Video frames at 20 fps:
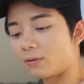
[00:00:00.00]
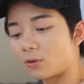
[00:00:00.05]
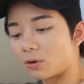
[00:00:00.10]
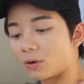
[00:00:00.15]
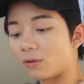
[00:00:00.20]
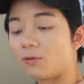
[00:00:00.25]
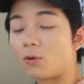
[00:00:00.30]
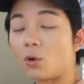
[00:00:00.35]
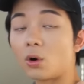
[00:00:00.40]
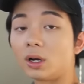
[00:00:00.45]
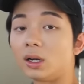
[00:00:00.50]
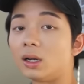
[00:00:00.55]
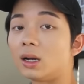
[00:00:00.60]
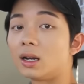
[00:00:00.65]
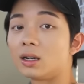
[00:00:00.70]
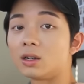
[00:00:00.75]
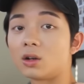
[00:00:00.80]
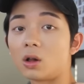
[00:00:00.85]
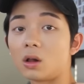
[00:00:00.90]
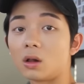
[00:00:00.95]
for
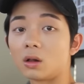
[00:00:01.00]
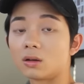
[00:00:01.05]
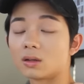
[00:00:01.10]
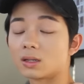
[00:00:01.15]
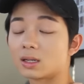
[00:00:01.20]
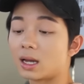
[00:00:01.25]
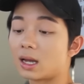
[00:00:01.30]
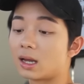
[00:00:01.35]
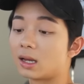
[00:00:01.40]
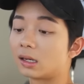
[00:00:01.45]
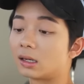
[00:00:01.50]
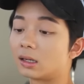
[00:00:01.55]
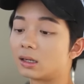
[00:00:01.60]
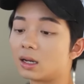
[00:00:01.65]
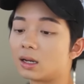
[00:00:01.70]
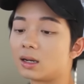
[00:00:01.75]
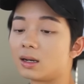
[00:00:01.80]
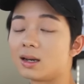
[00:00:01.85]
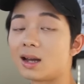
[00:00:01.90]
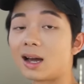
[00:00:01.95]

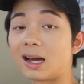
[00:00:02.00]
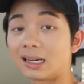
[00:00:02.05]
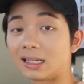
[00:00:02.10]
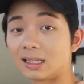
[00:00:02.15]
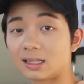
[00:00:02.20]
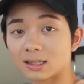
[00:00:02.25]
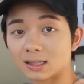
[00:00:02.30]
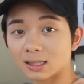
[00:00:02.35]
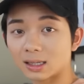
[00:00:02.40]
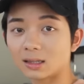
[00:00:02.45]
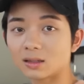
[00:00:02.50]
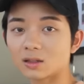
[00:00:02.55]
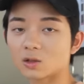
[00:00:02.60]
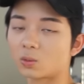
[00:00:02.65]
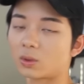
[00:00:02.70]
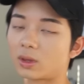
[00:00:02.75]
$49.90